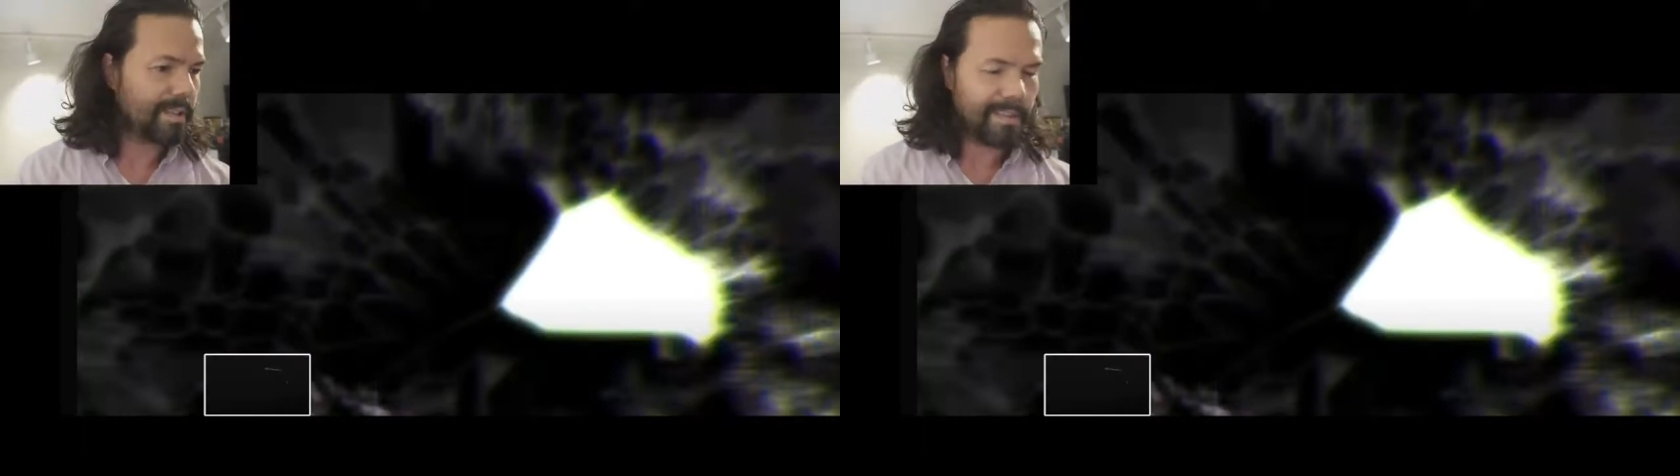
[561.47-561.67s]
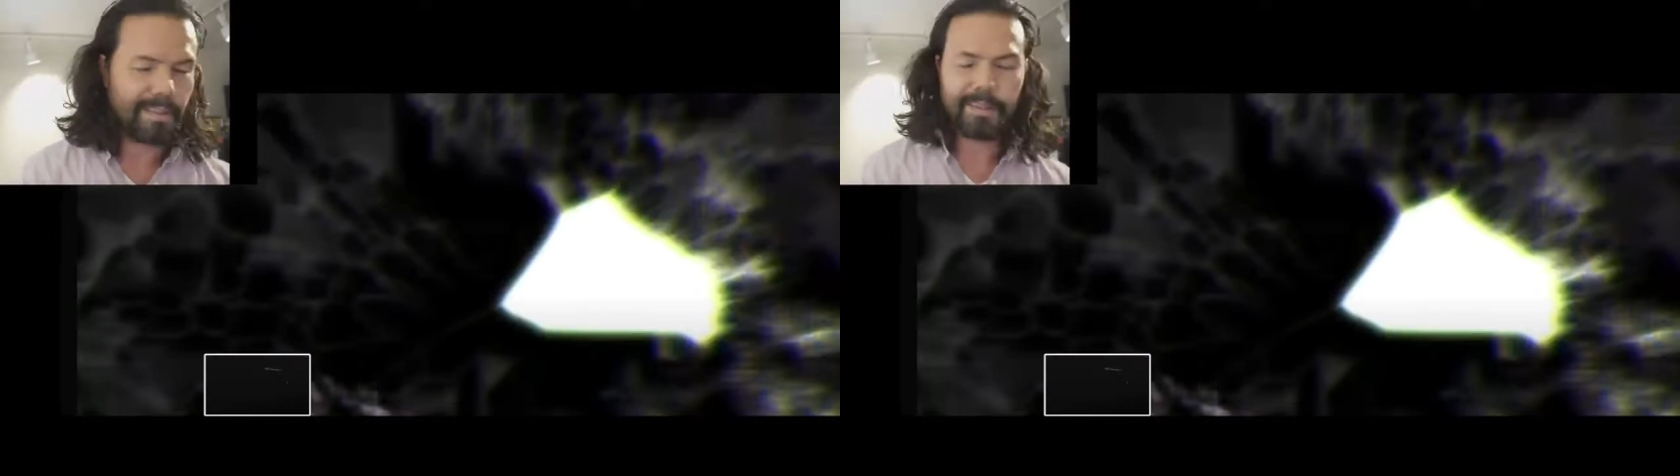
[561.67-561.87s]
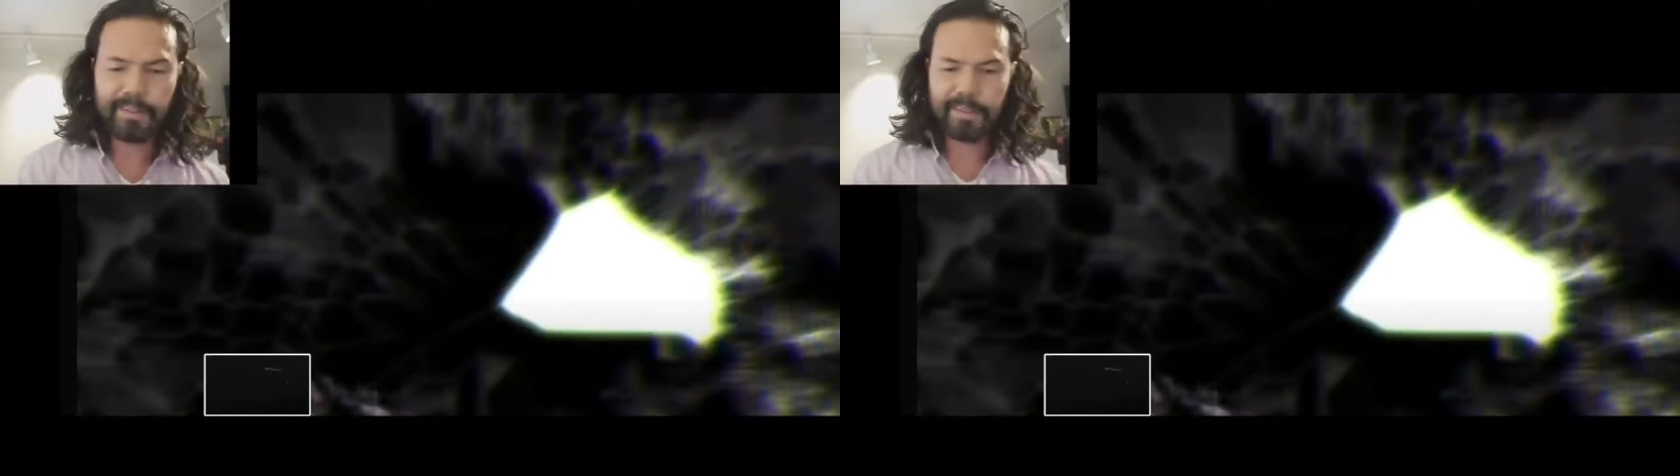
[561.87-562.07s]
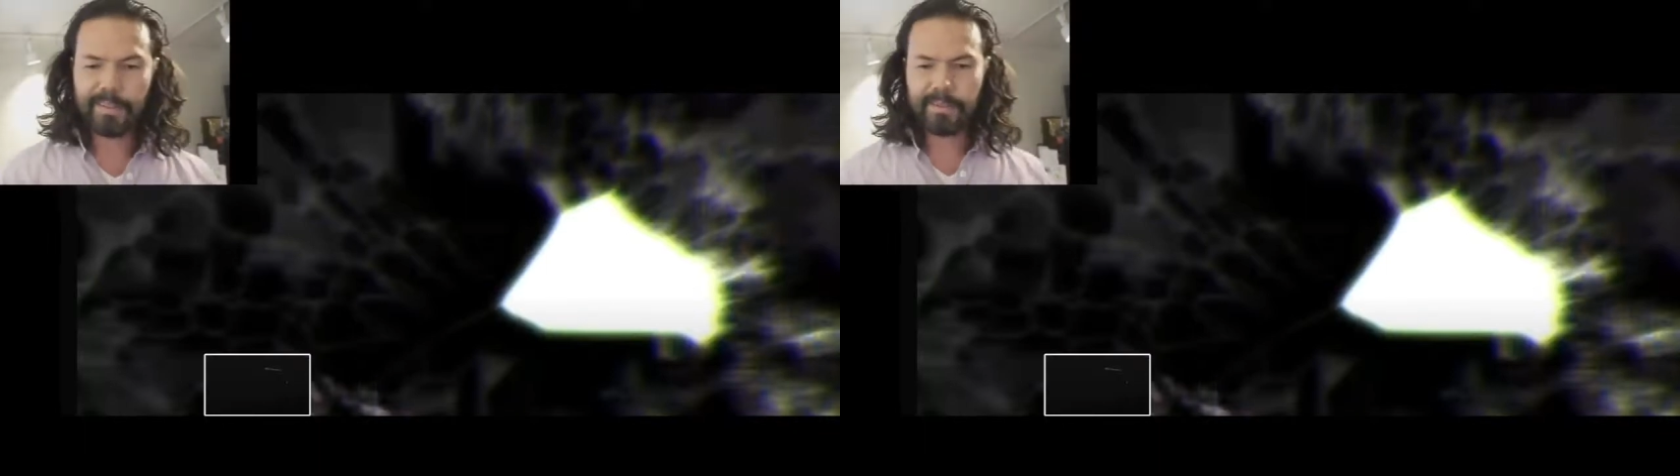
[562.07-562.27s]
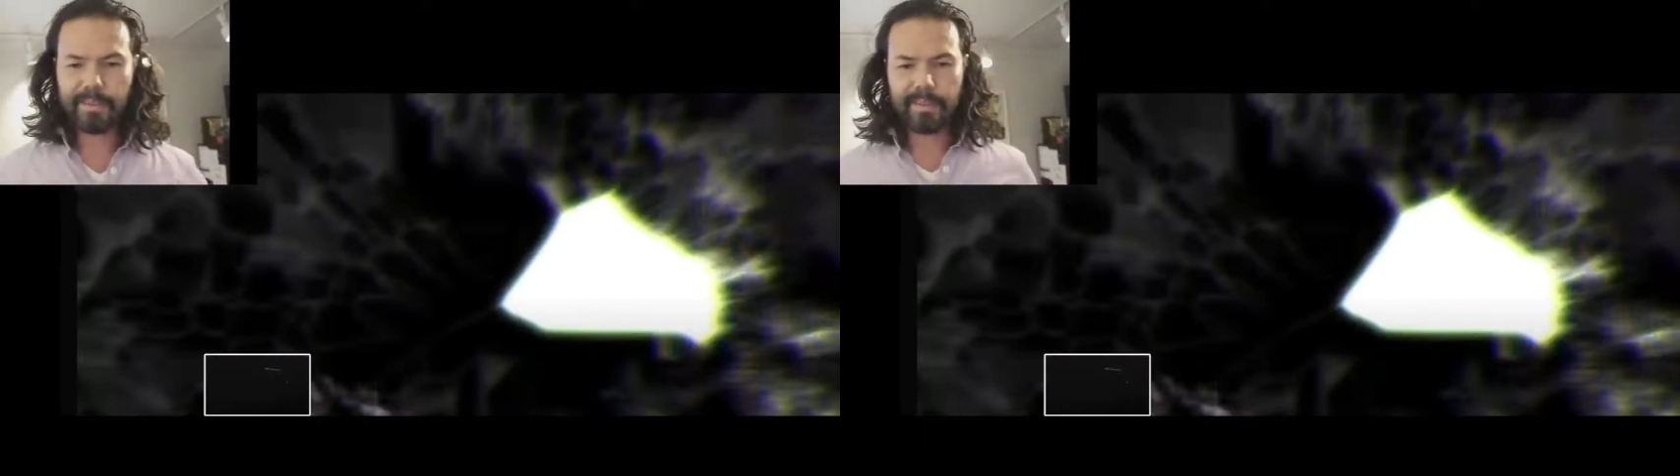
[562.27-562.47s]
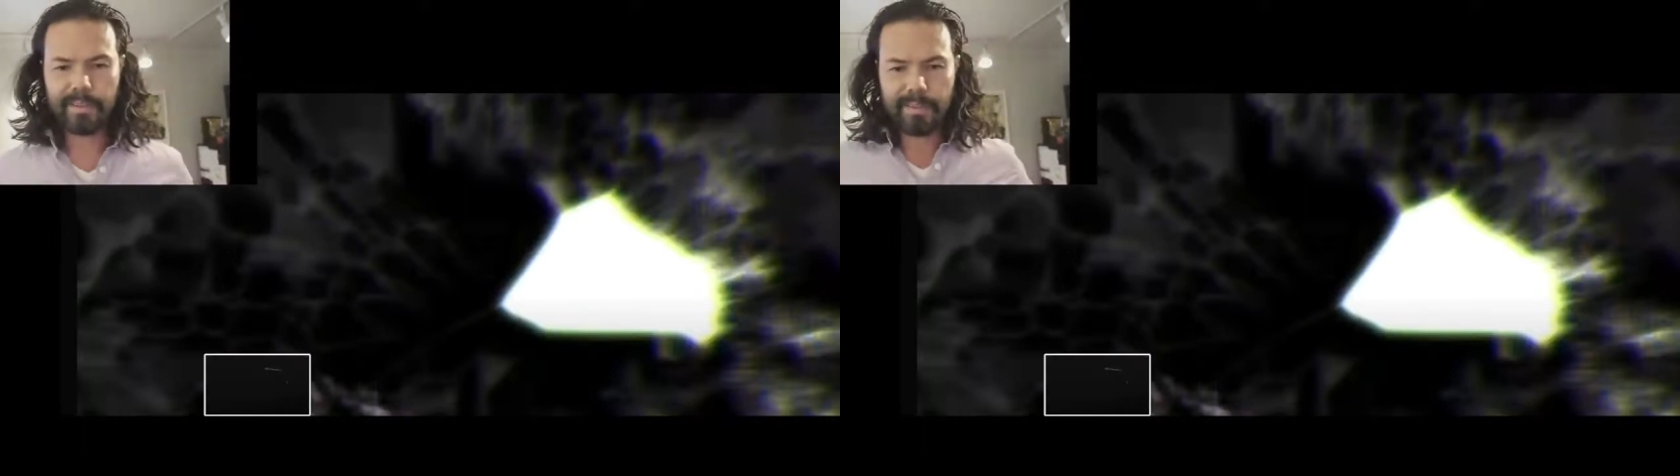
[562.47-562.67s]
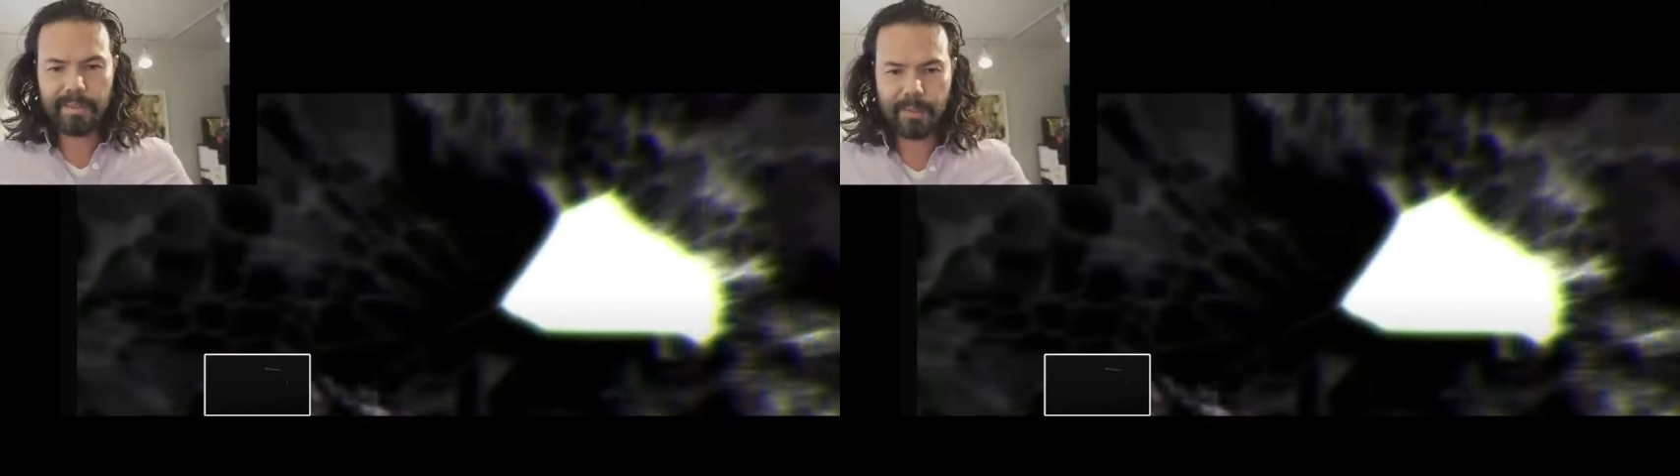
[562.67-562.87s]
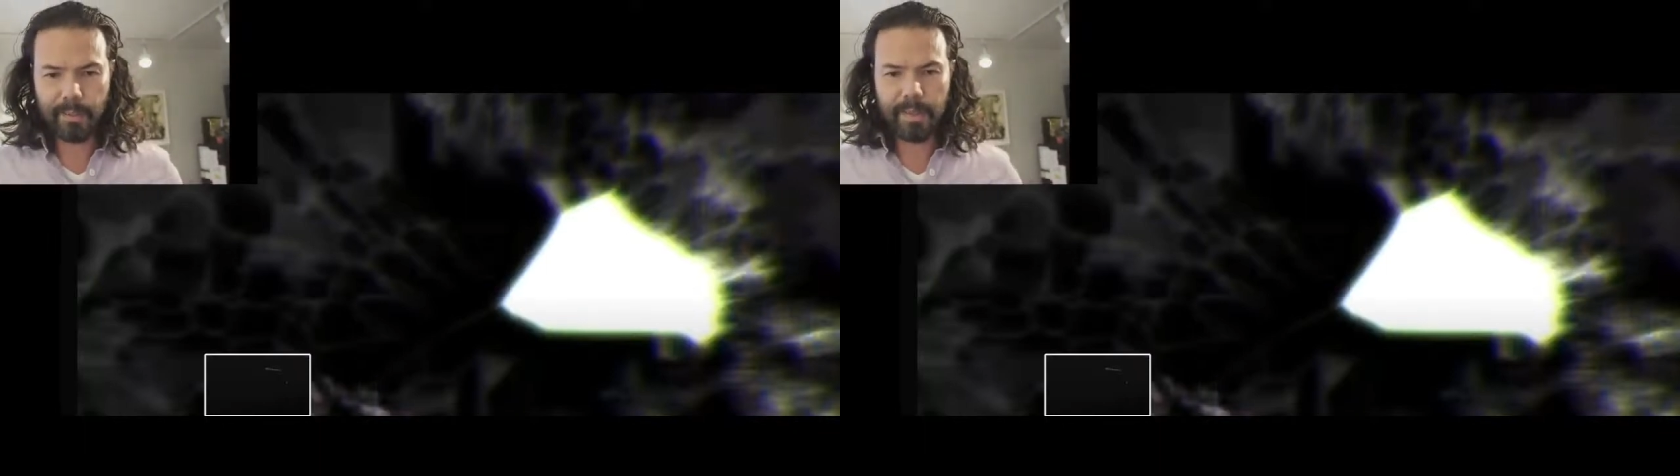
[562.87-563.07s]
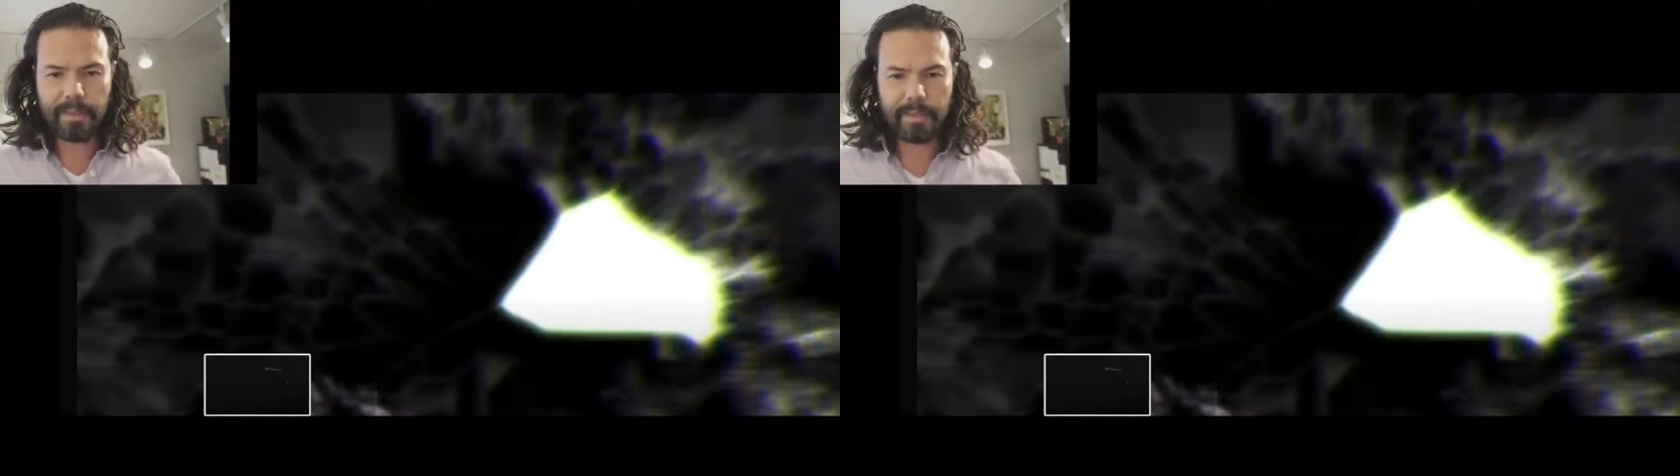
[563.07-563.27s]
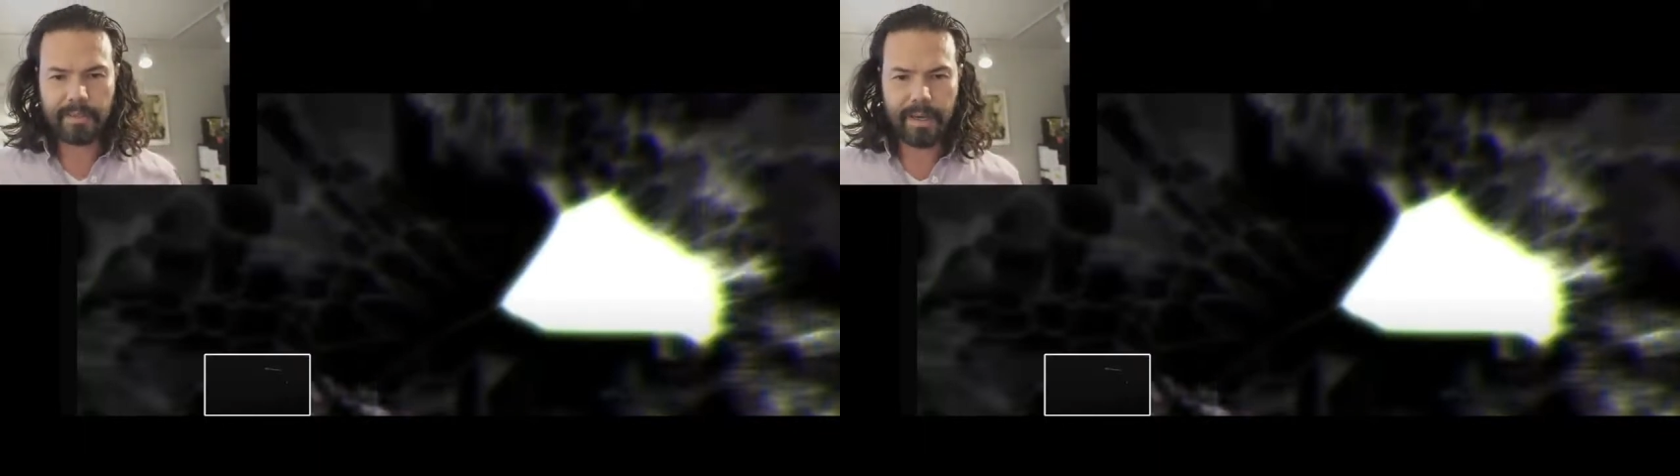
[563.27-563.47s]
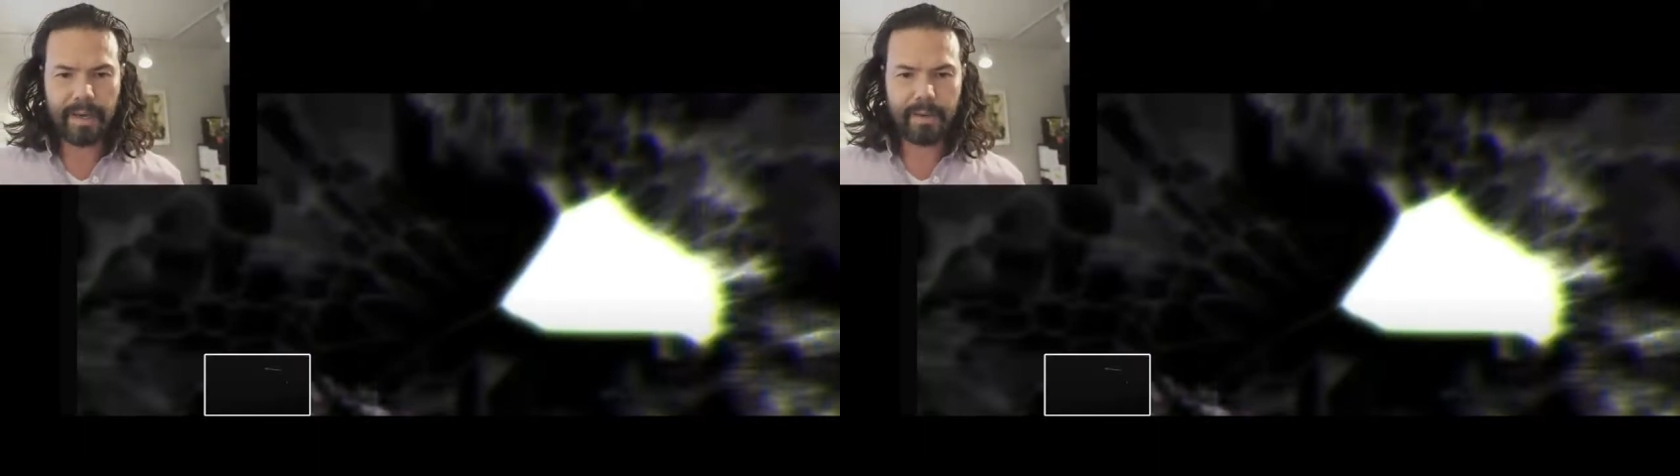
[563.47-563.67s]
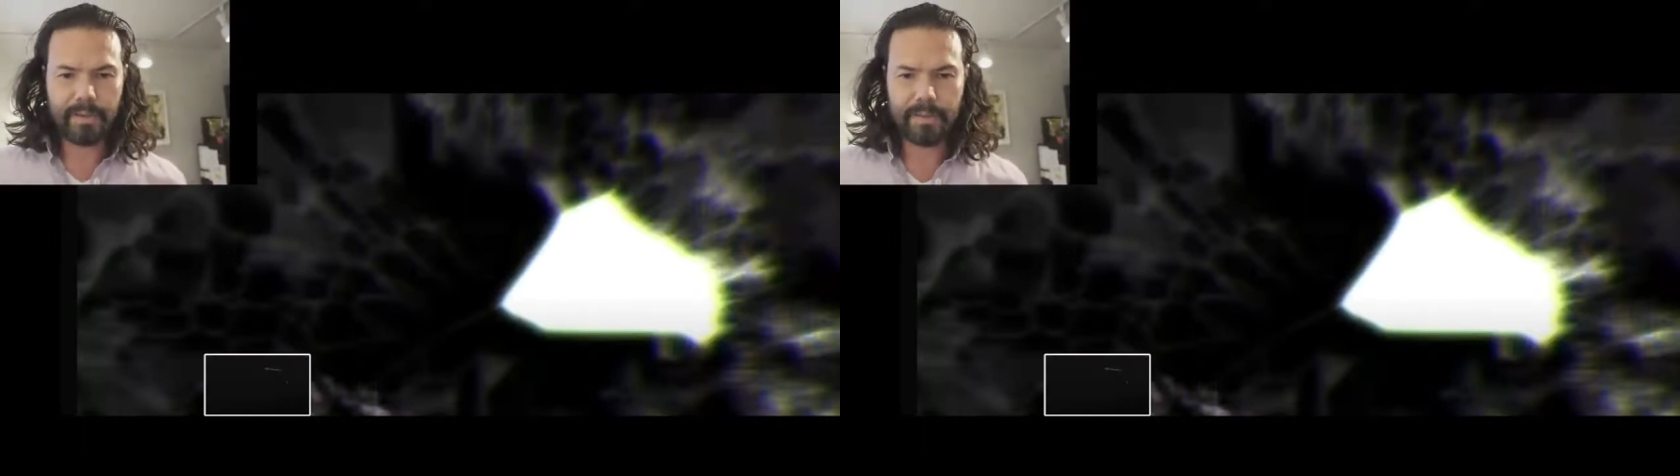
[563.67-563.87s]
I think the creators in the house,